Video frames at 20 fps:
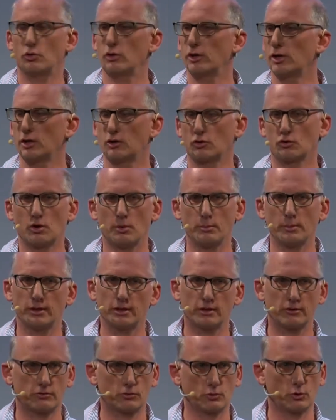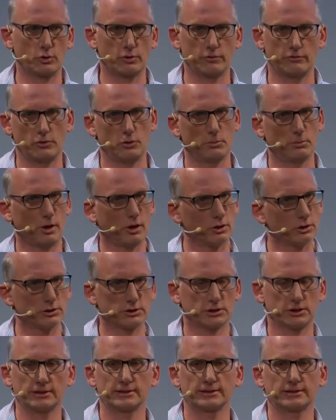or economics, or if you're a
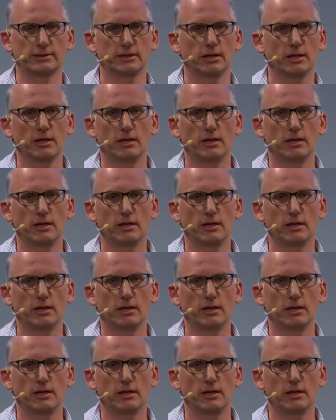biologist,